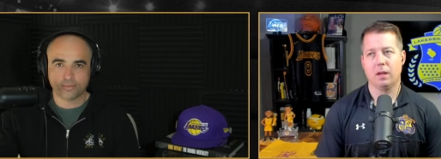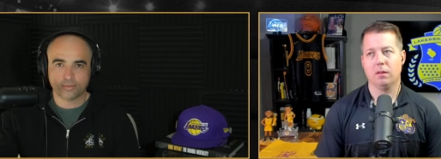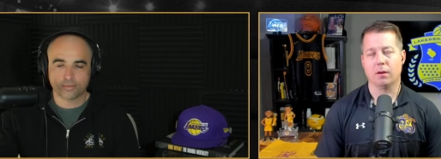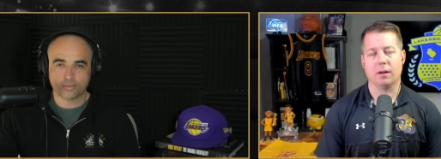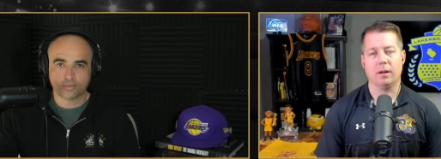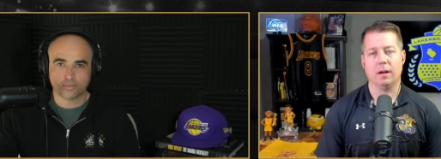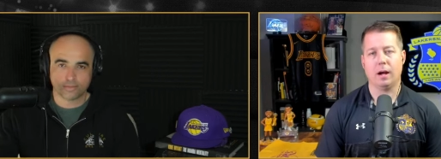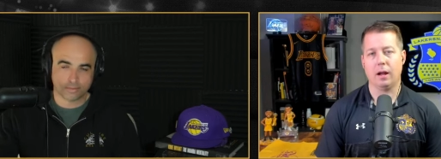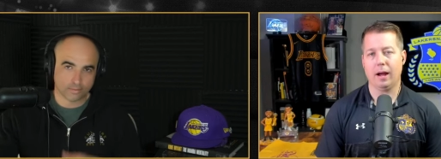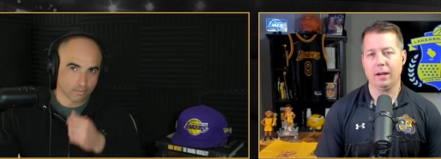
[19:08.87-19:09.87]
Speaker 1: look.
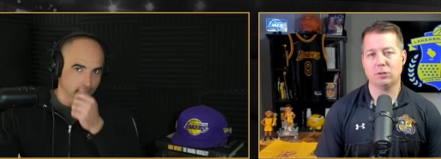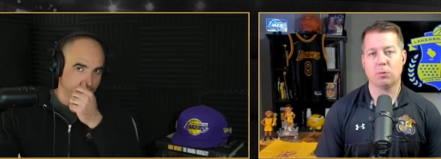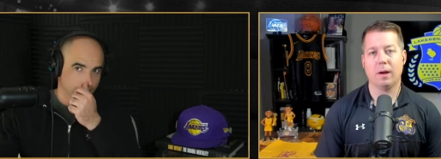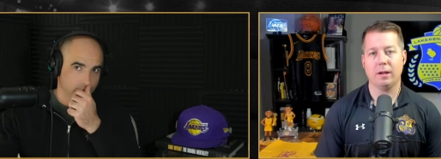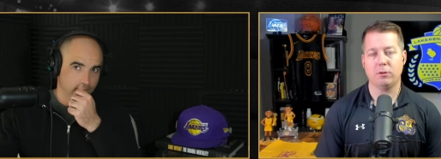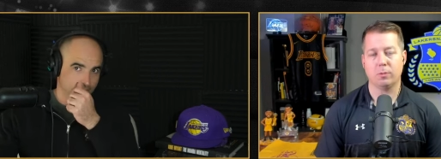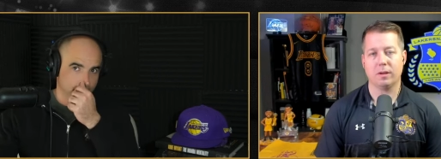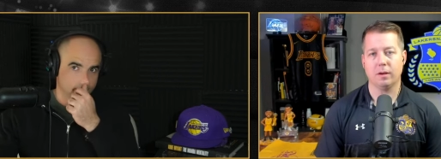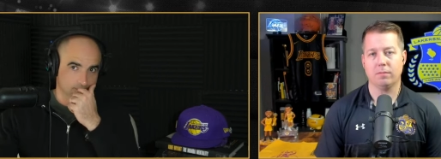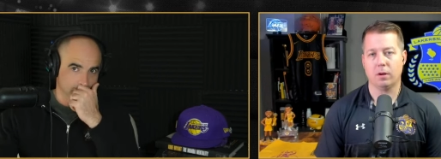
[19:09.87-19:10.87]
I, I, try to
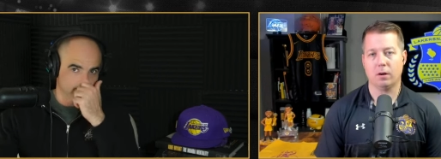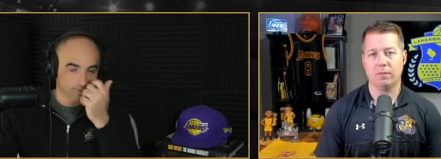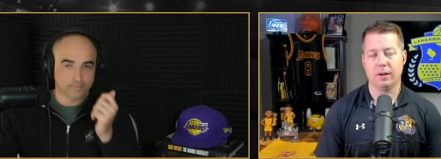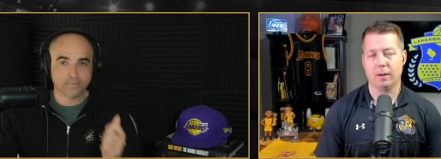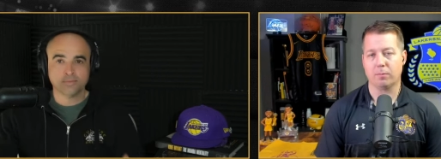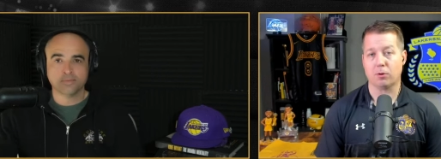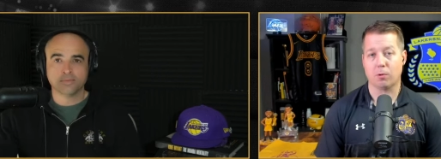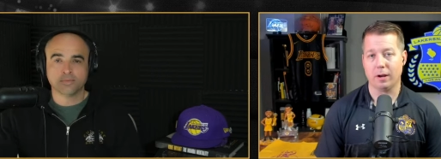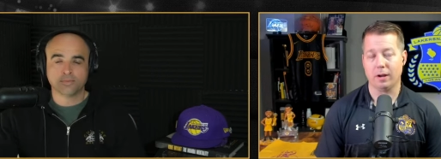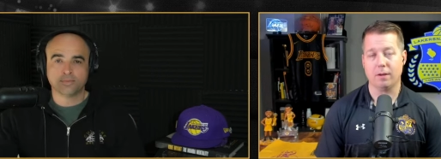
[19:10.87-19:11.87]
give Darvin Ham
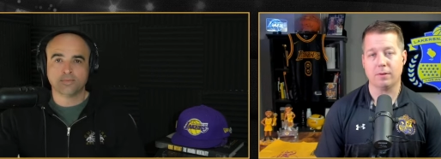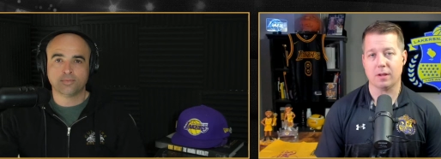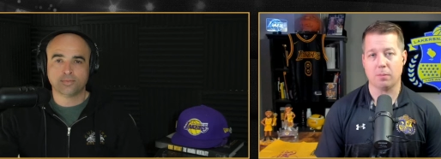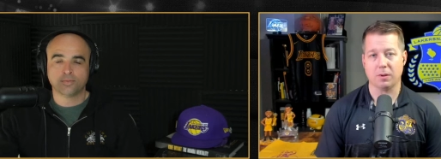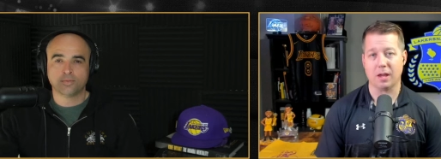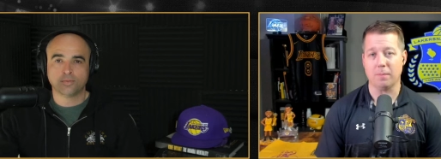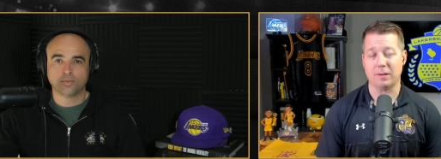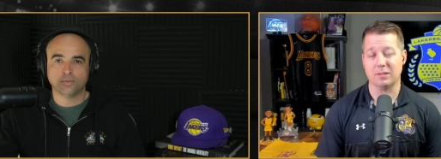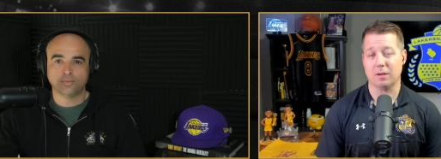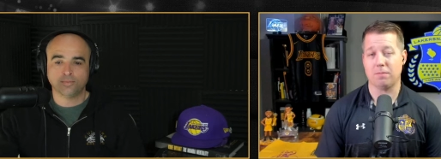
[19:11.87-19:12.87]
credit every time we can
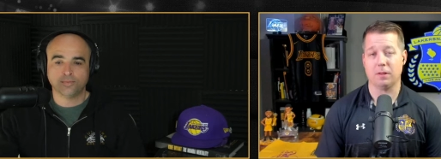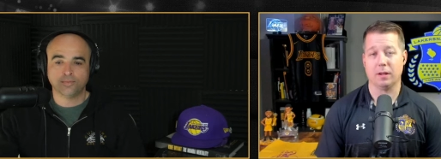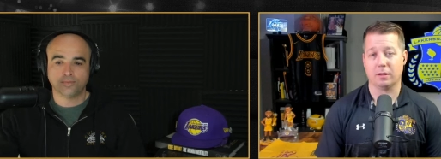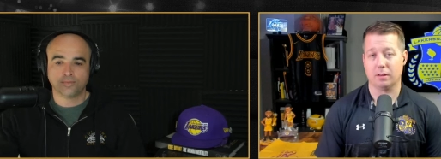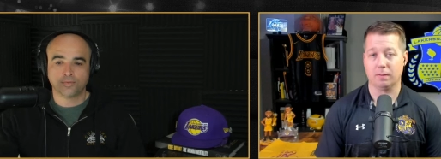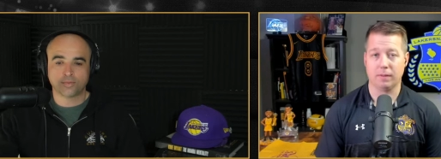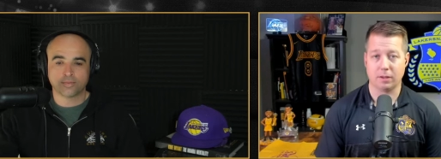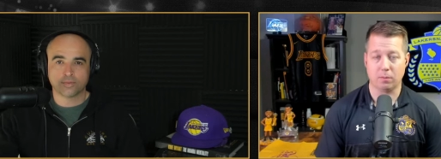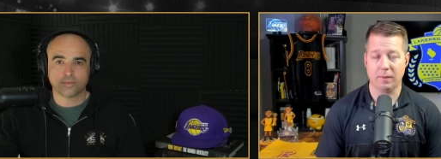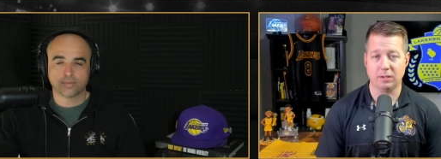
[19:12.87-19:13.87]
because I feel like,
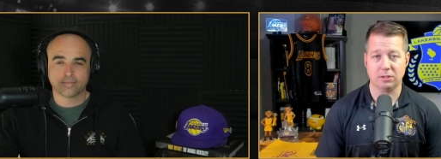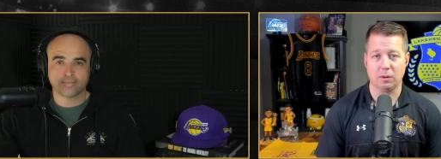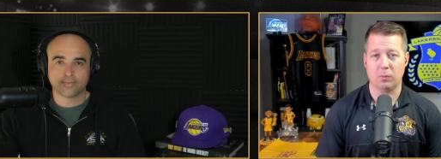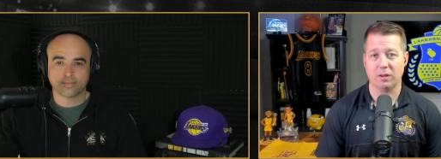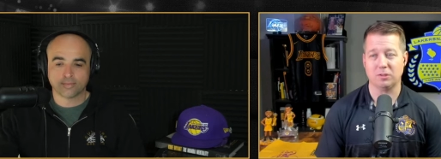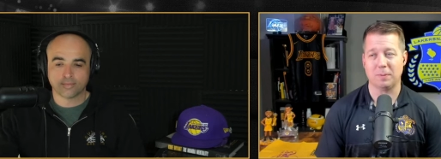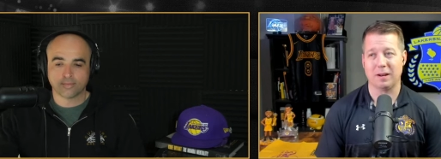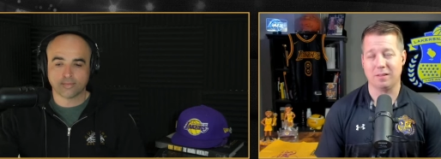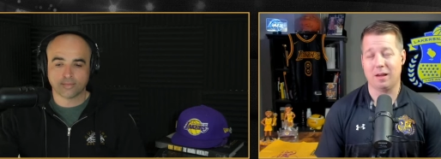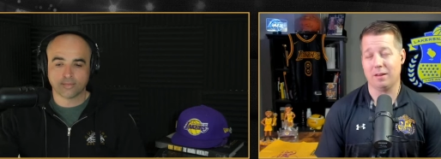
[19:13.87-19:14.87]
like you mentioned, that we
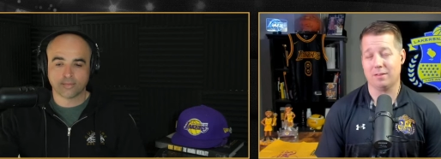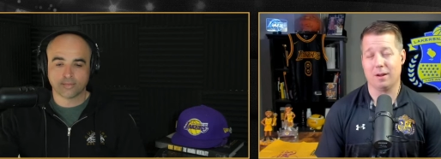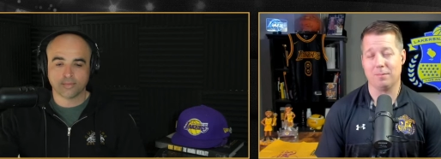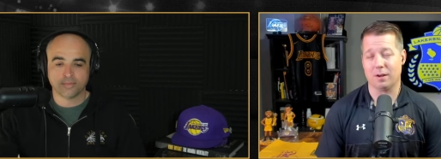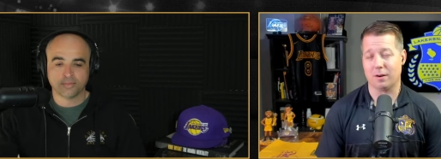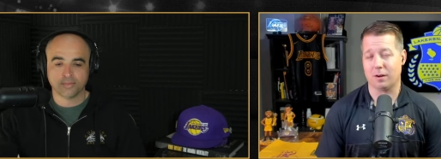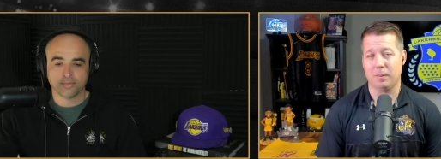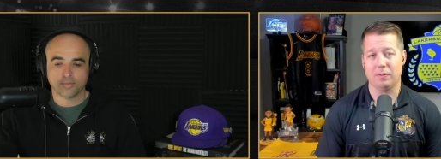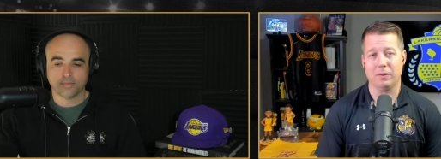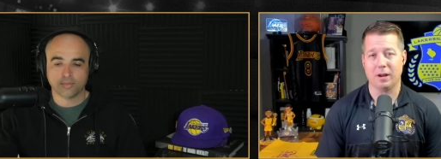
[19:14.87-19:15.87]
spend a lot of time talking
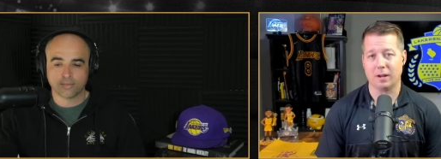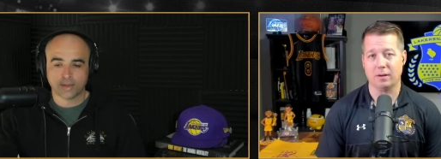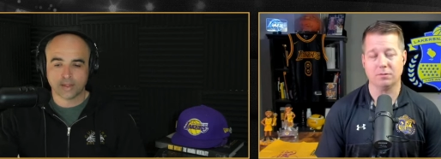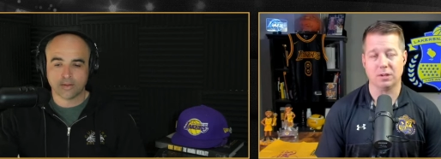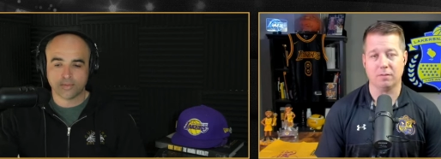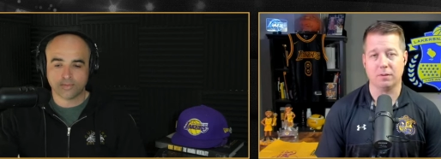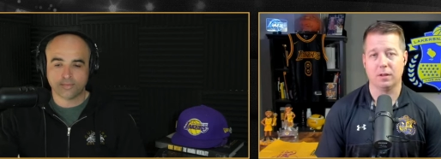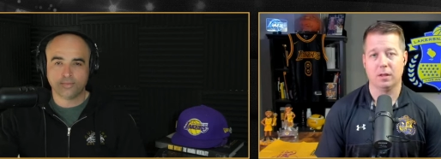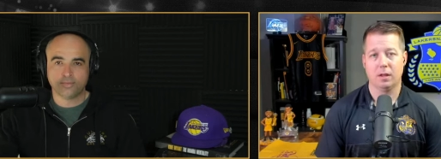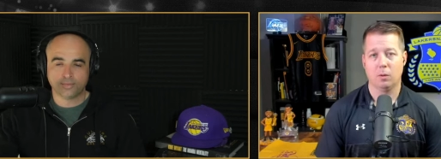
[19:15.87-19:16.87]
about the negative stuff
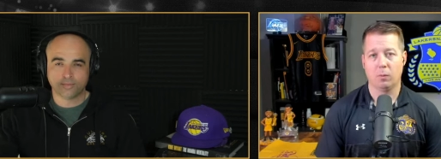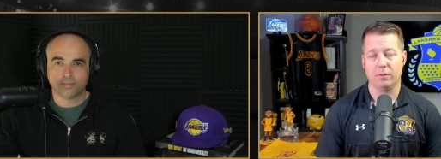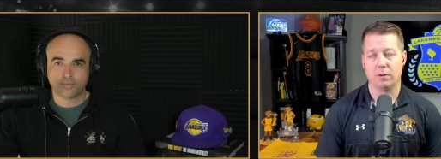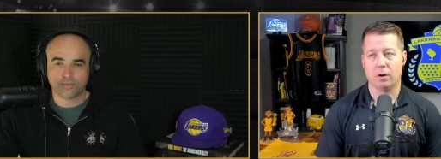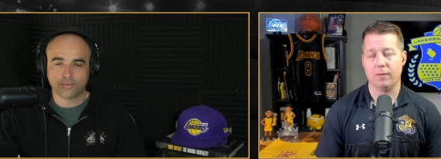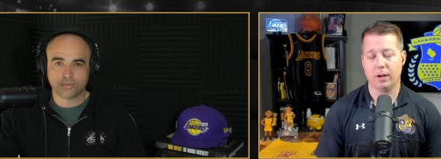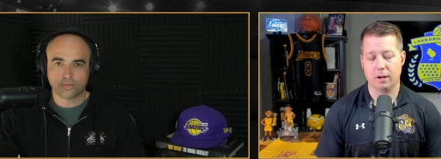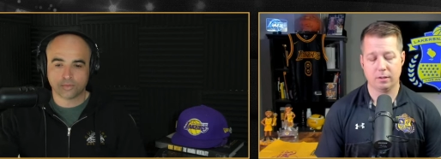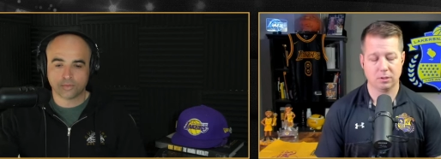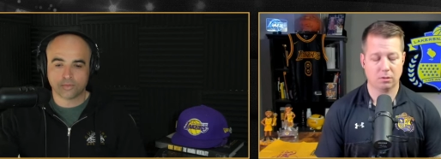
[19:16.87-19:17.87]
with Darvin.
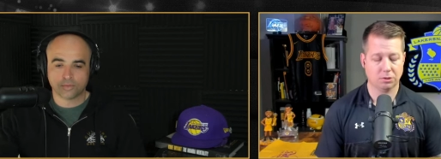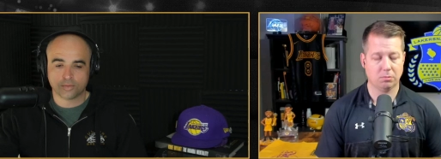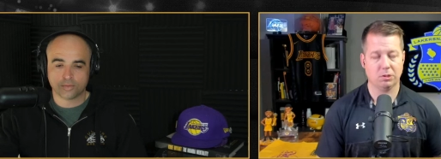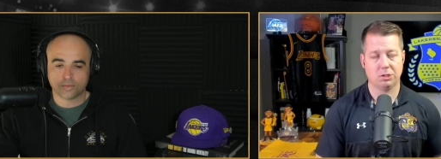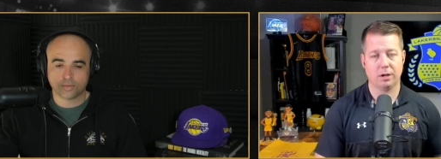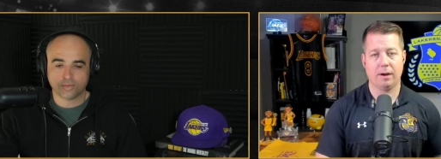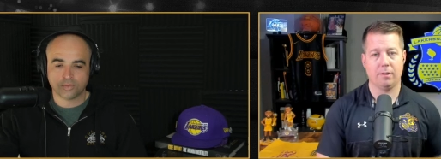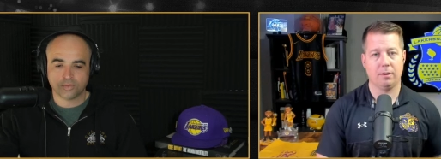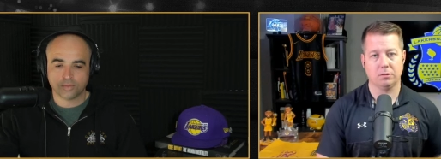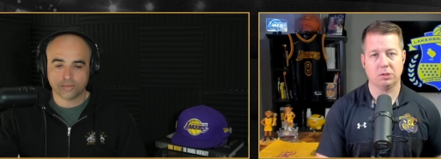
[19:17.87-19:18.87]
And it's also just
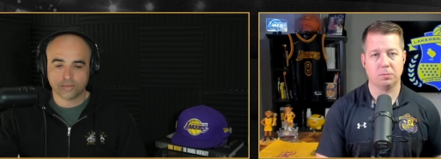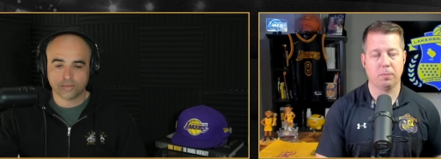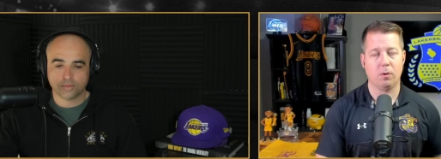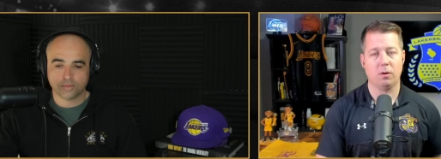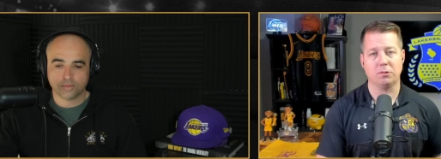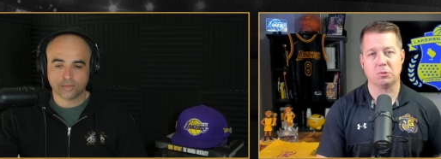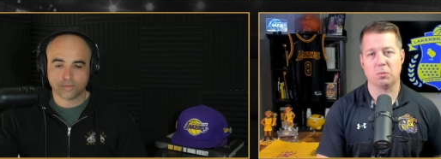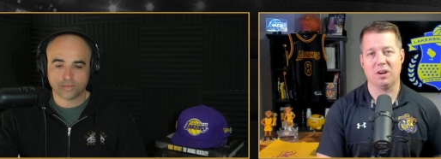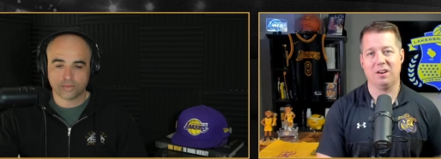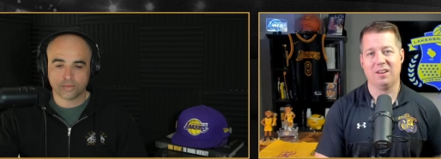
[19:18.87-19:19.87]
inherent in sports
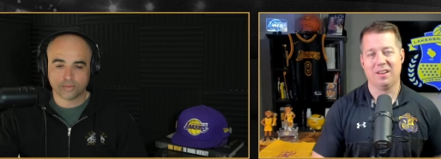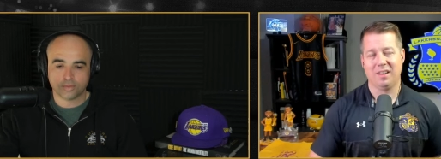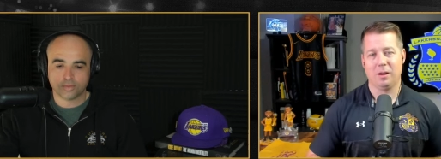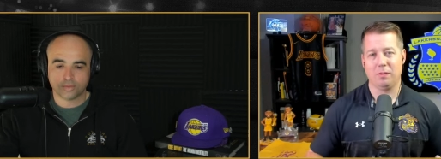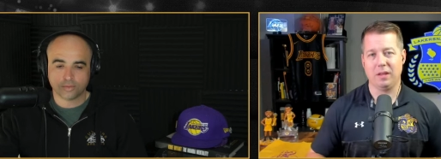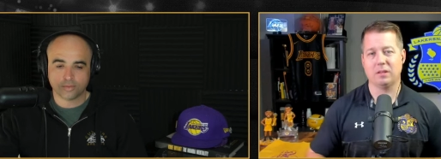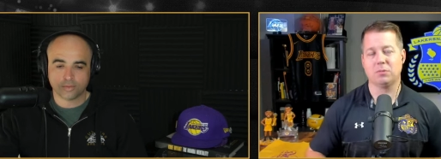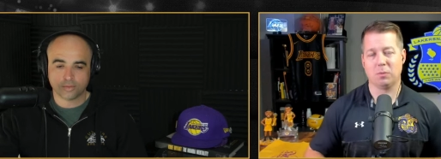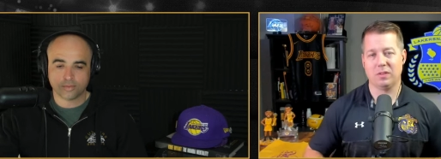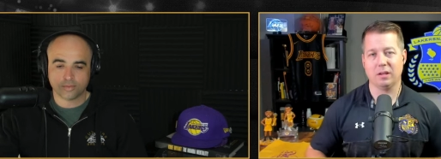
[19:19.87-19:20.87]
where and
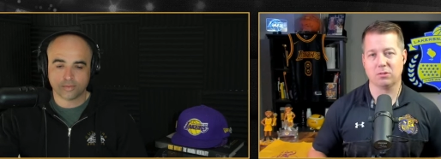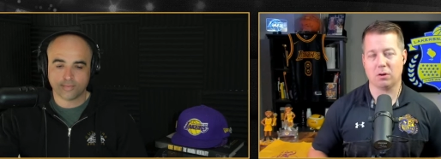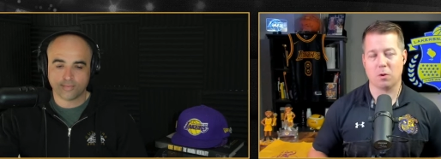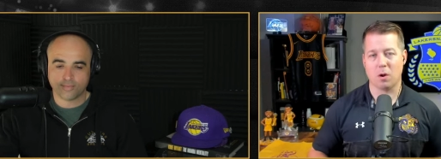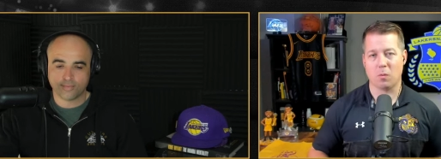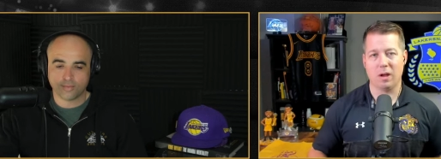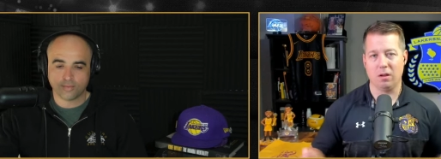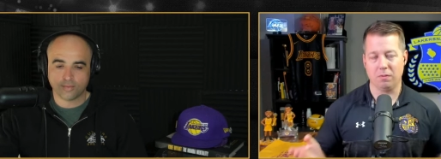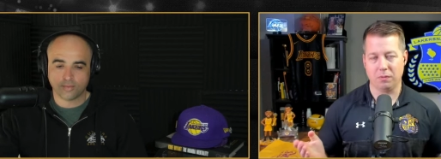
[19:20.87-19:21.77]
things when things aren't going well,